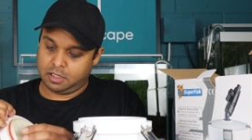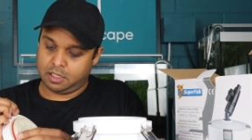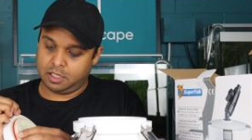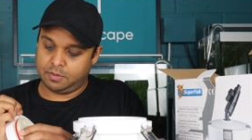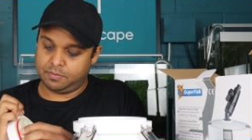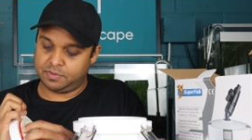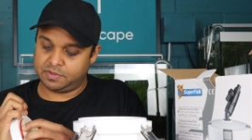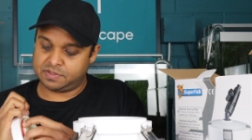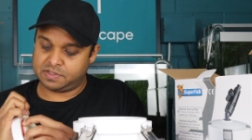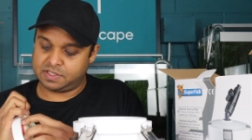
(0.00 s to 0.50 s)

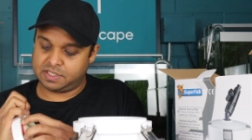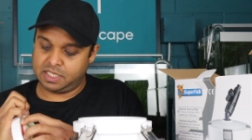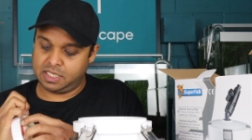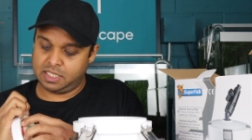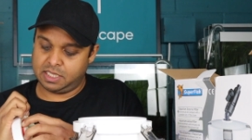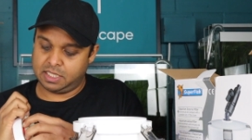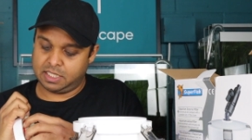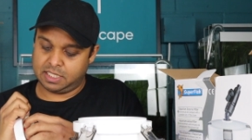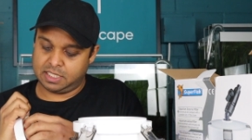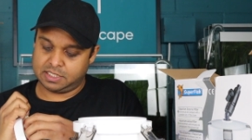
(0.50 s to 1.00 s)
yeah, the
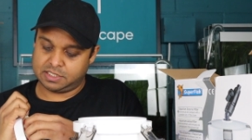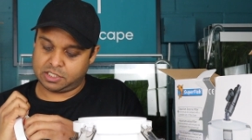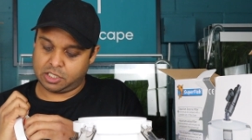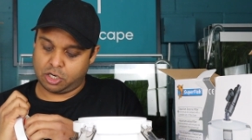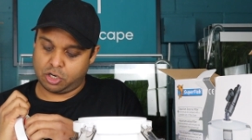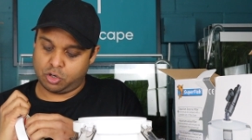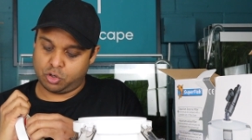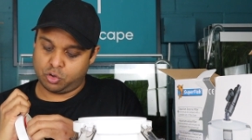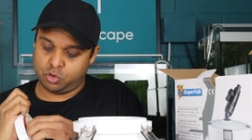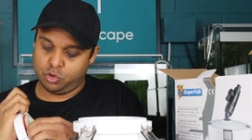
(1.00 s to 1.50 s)
seal is
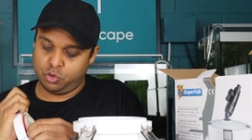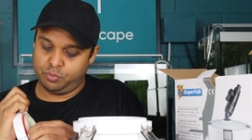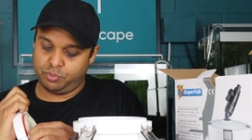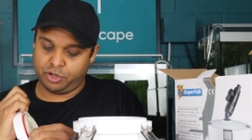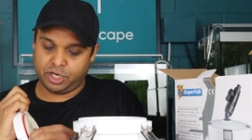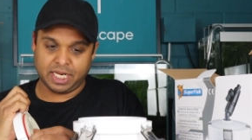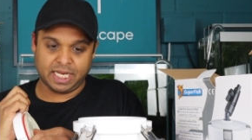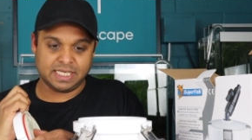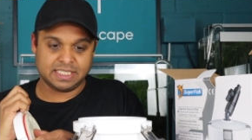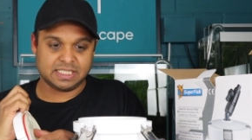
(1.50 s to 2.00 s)

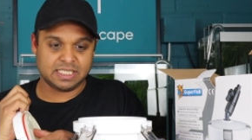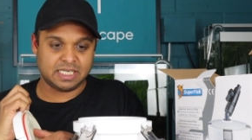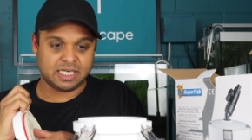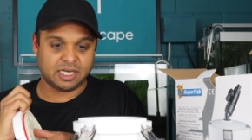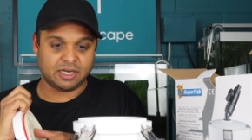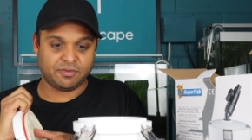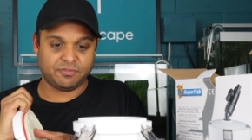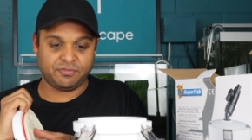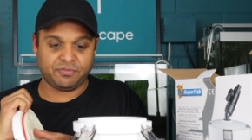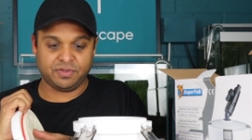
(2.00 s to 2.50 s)
lubricated
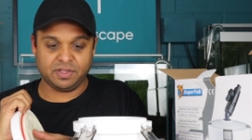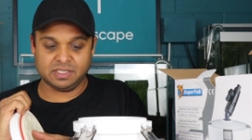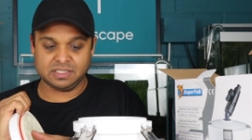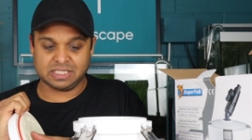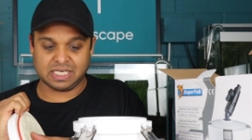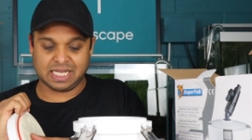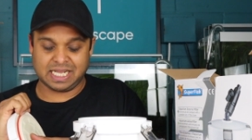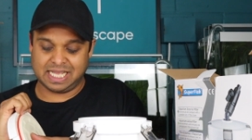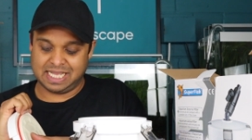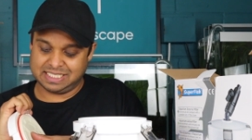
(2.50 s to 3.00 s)
and it
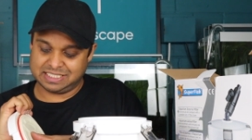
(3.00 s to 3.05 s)
feels like it